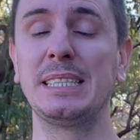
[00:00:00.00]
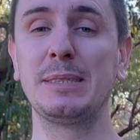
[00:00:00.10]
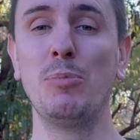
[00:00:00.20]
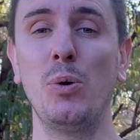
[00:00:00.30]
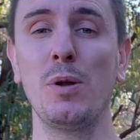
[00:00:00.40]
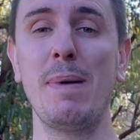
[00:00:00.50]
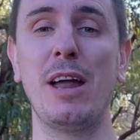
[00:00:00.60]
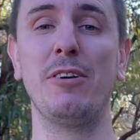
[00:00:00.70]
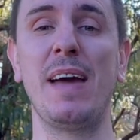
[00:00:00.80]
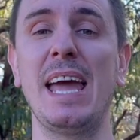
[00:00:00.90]
a small
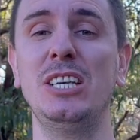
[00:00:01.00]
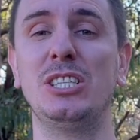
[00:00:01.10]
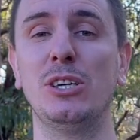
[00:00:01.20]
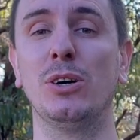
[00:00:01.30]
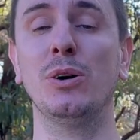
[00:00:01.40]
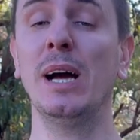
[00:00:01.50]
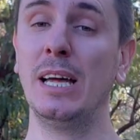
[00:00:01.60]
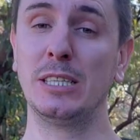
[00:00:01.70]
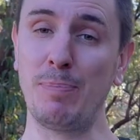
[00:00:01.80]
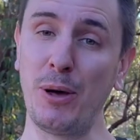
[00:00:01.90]
amount of engine oil
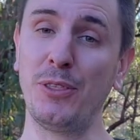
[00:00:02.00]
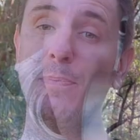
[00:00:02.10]
to both